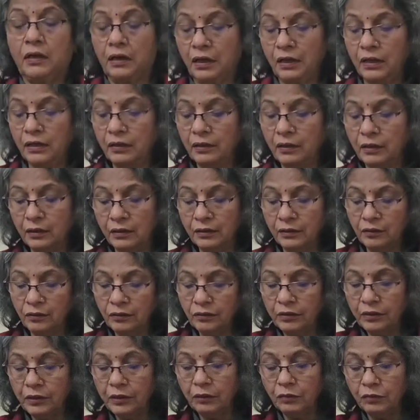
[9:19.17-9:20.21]
in
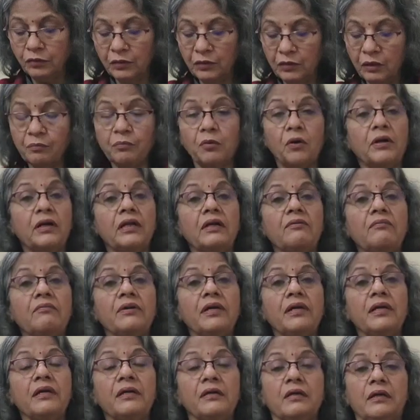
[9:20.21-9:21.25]
reducing the body
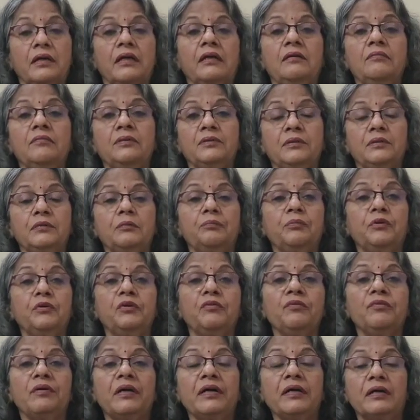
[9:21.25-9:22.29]
weight, helps to
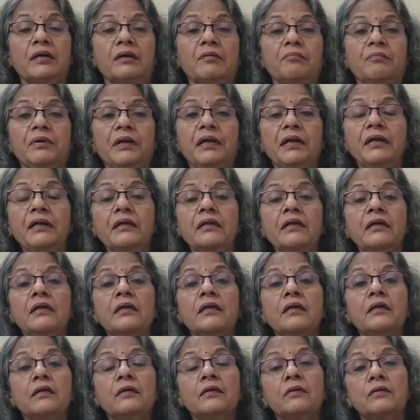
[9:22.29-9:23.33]
purify our blood.
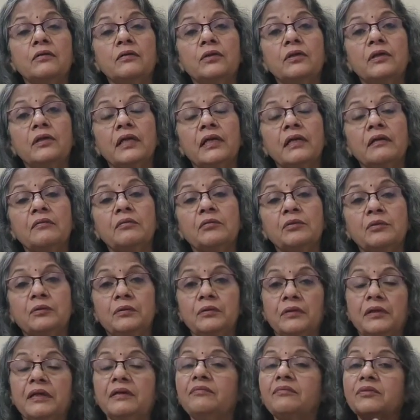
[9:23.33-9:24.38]
Also, it helps,
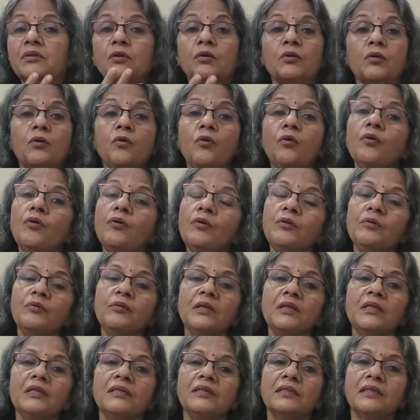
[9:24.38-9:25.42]
gives glow to
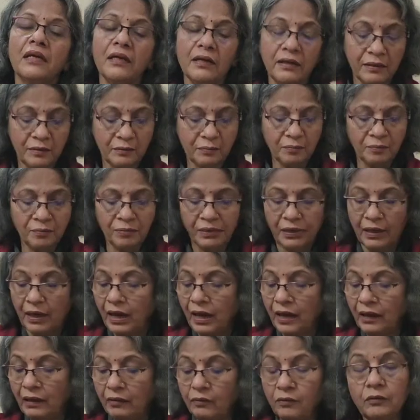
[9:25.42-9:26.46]
the skin,
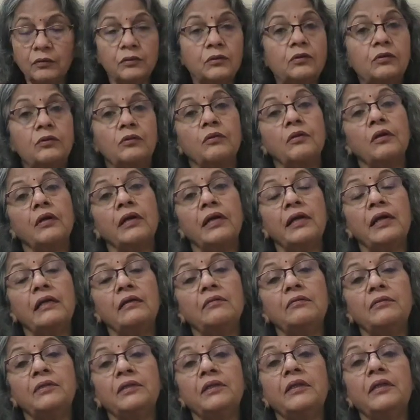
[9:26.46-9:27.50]
and also
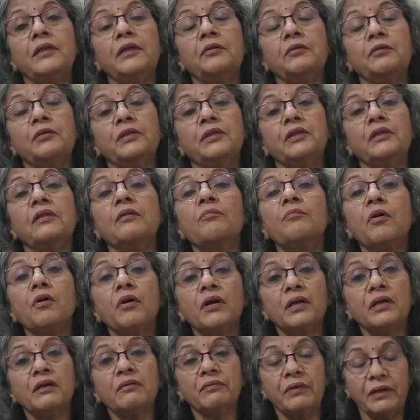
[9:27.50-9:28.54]
helps in reducing the
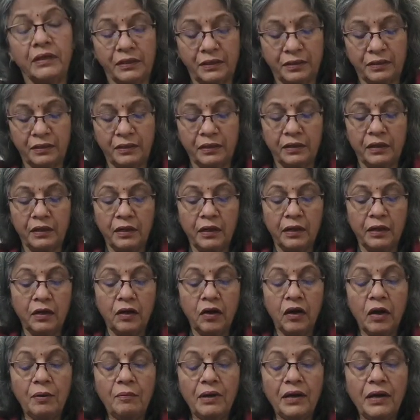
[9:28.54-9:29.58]
body weight.
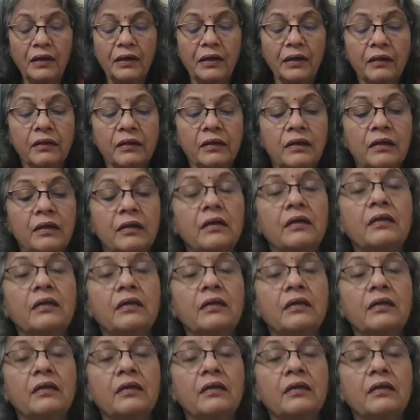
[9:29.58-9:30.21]
Now I'm adding